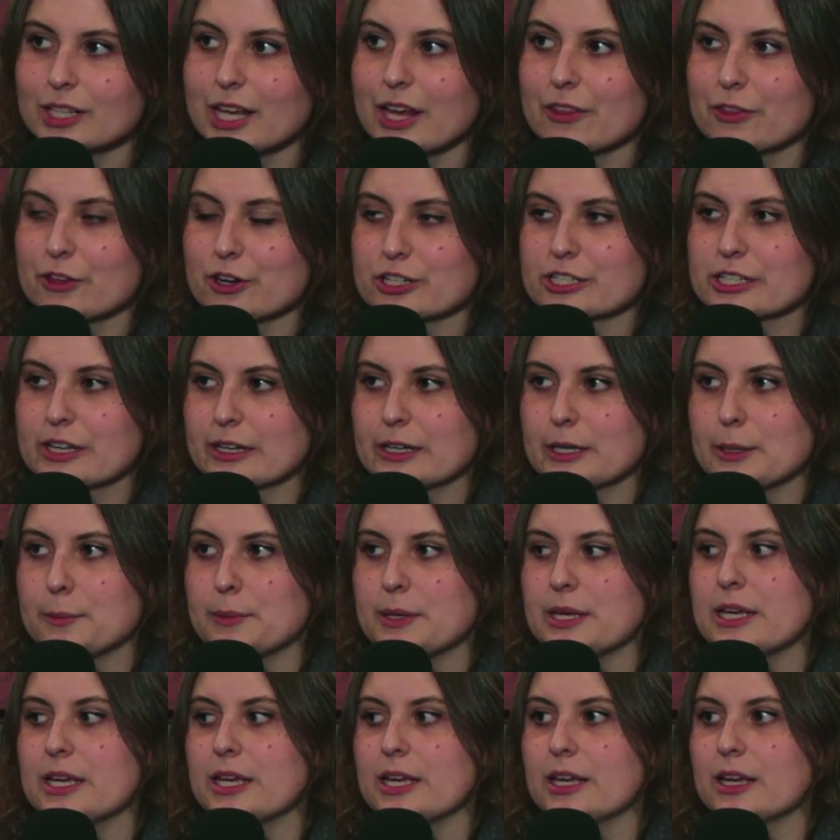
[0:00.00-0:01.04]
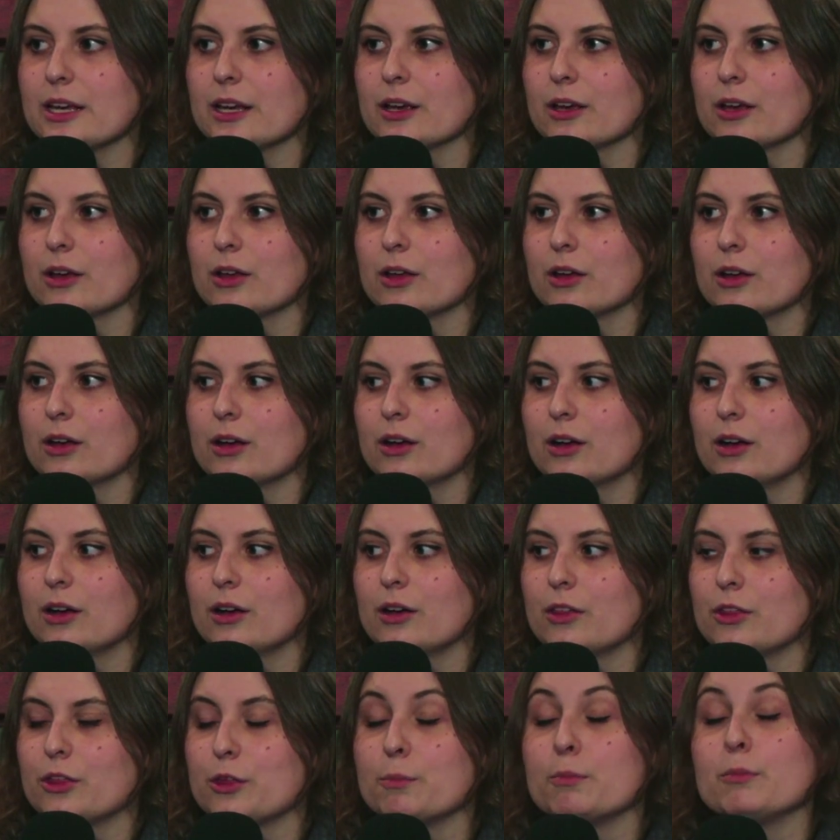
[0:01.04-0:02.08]
there's going to be
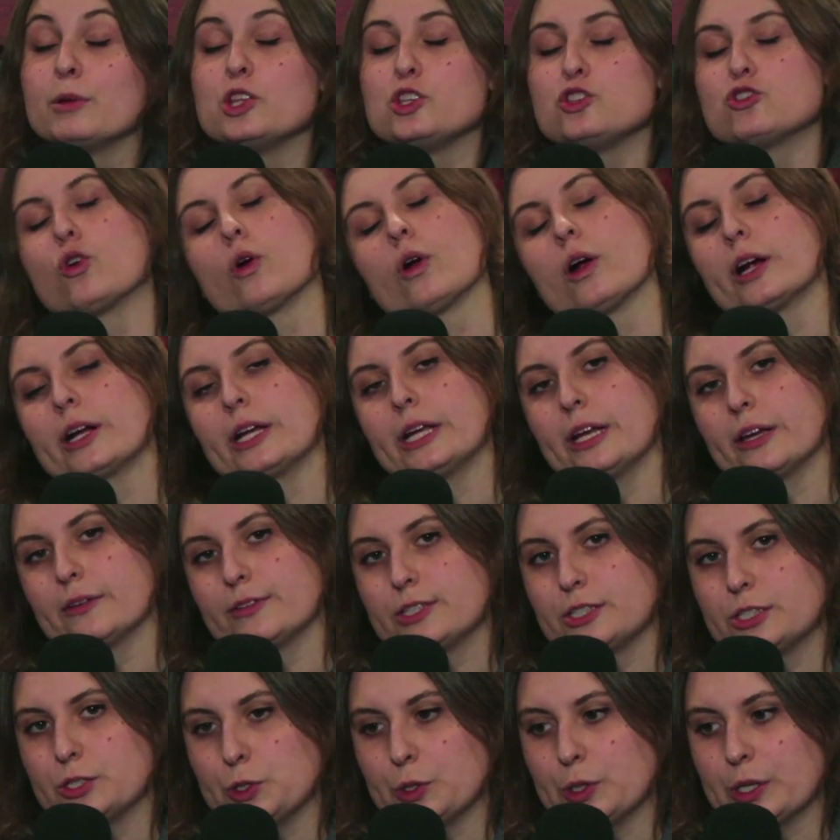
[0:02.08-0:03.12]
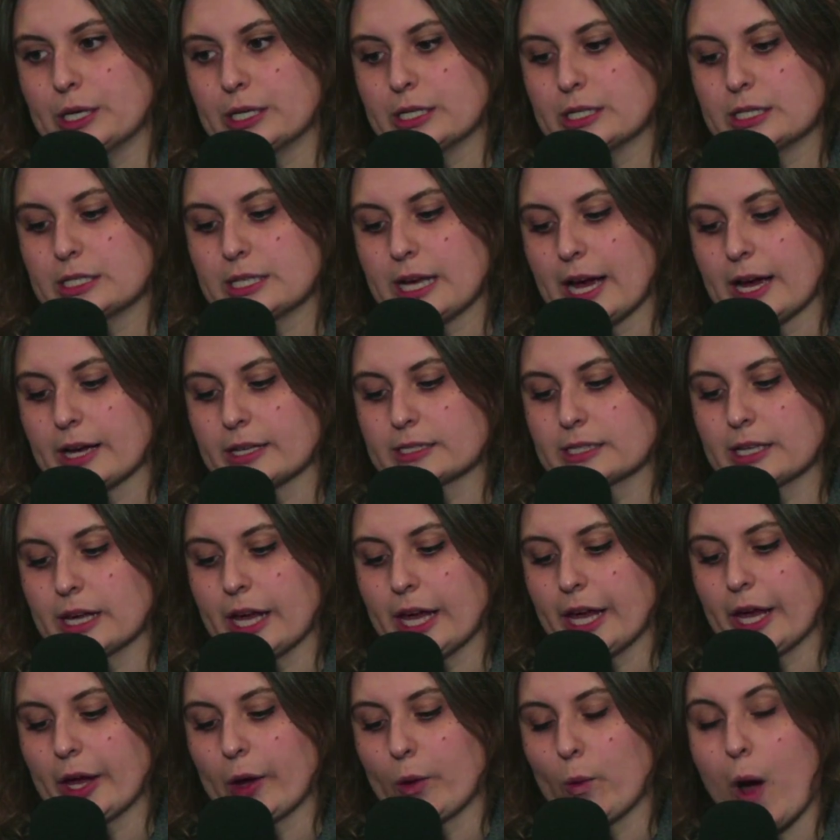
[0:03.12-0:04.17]
the majority of students
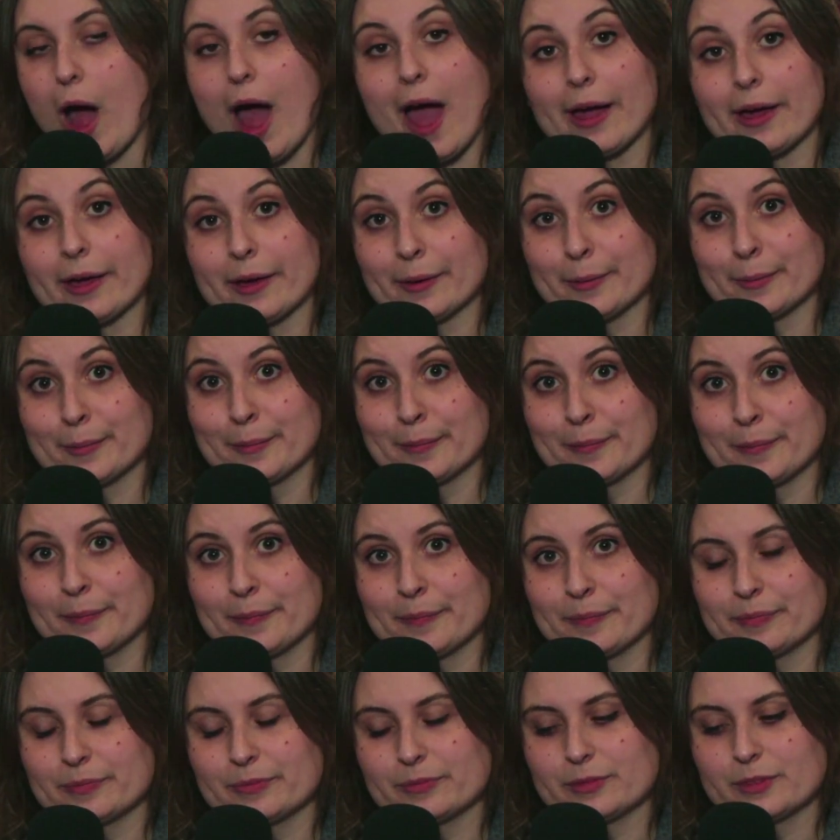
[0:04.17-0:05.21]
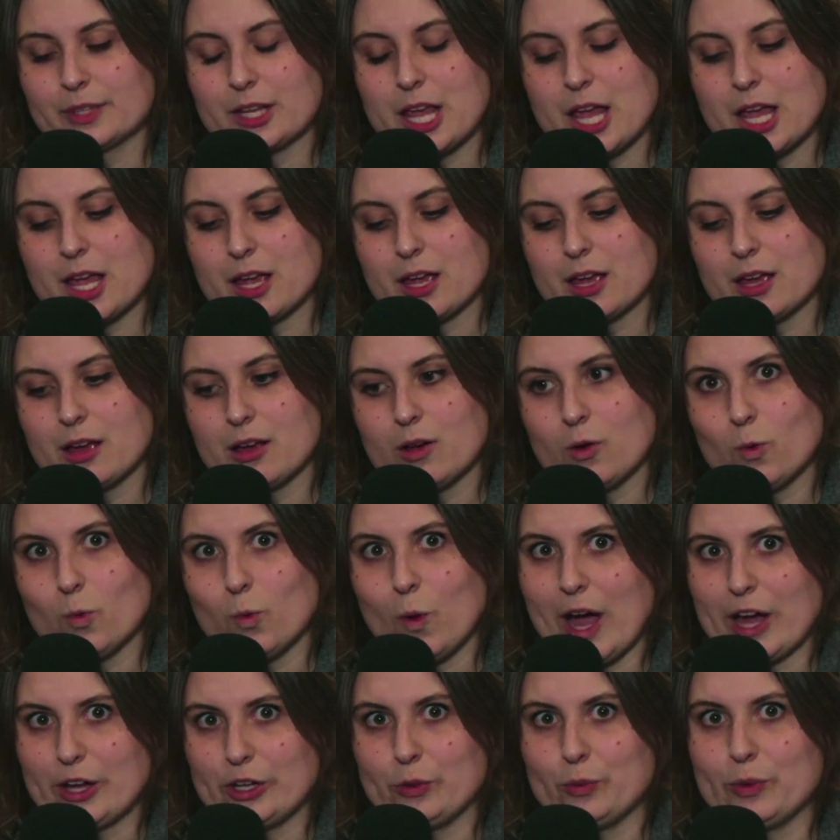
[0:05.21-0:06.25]
asking why.
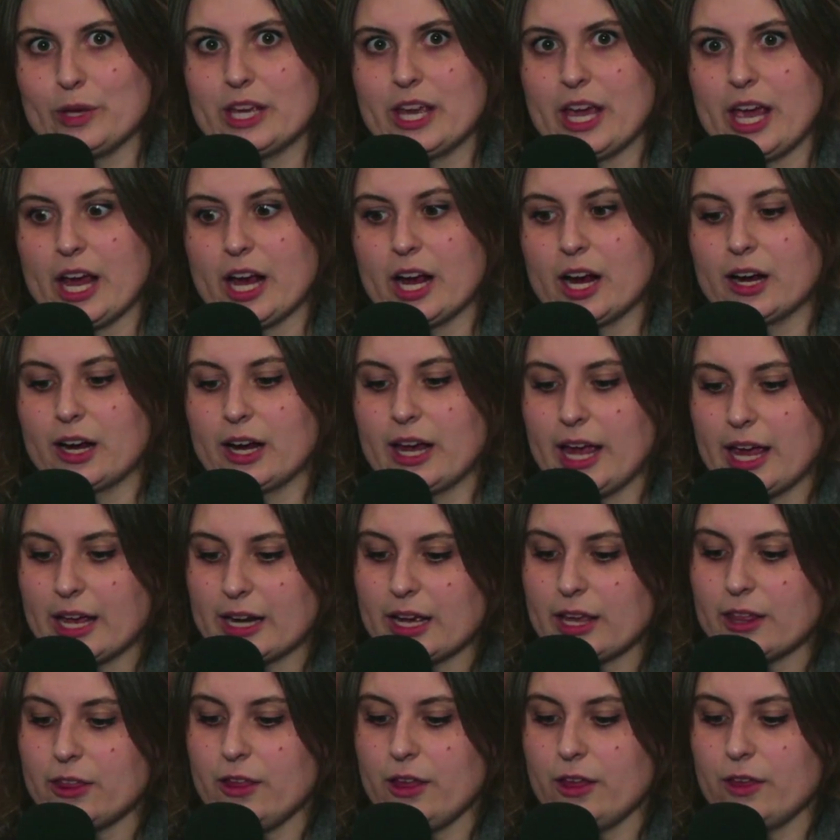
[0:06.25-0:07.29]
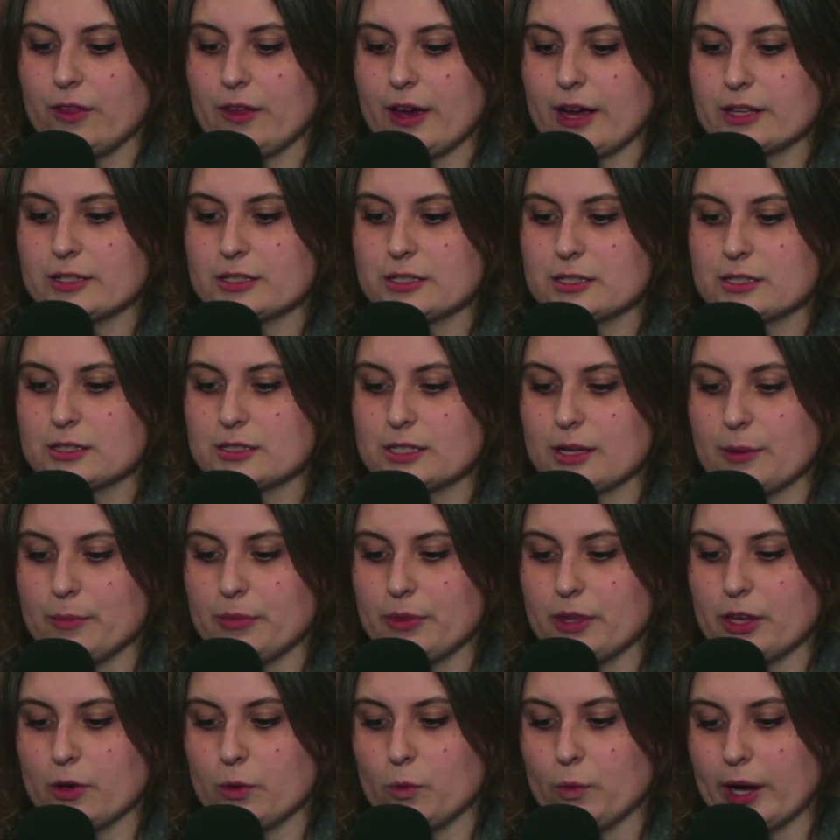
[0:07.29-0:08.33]
Why do we care? And I think that's
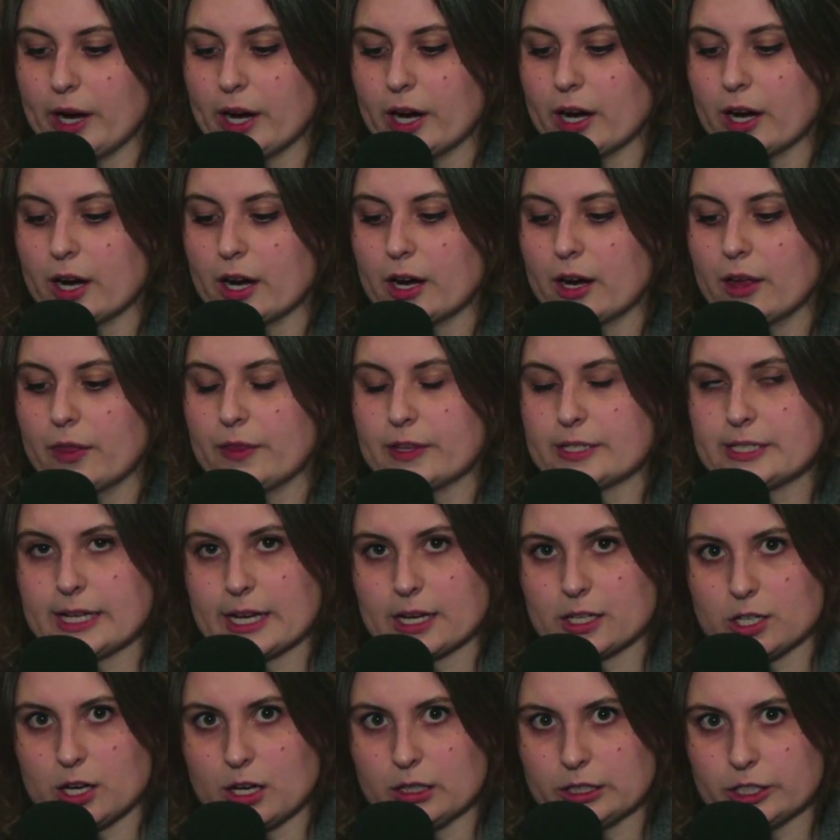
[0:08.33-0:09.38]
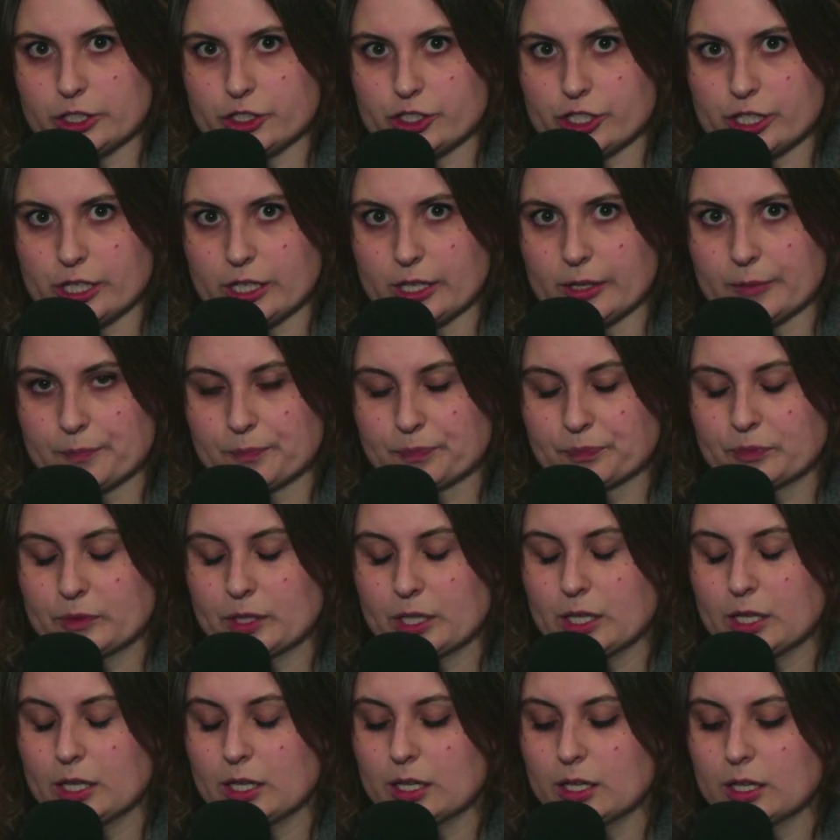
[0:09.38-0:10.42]
something where the technology,
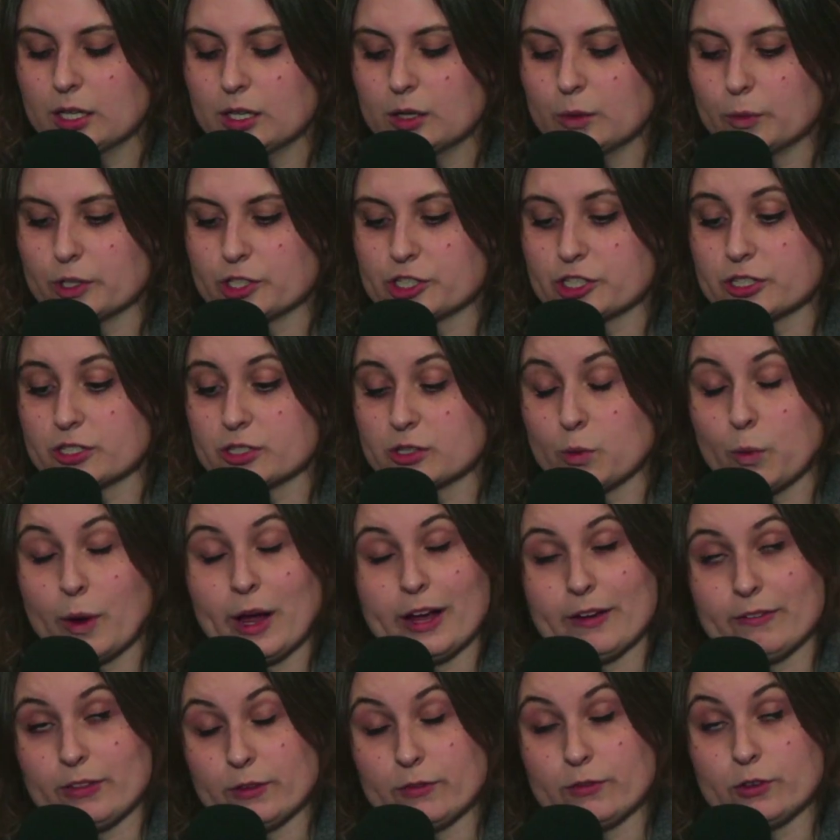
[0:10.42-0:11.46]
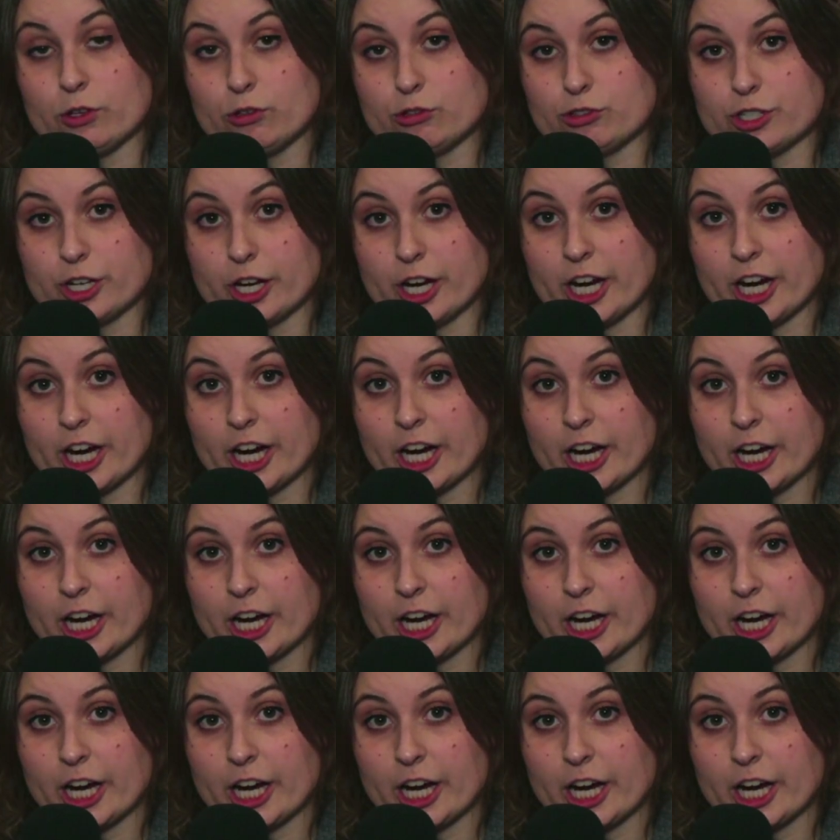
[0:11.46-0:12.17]
which is the way of the future,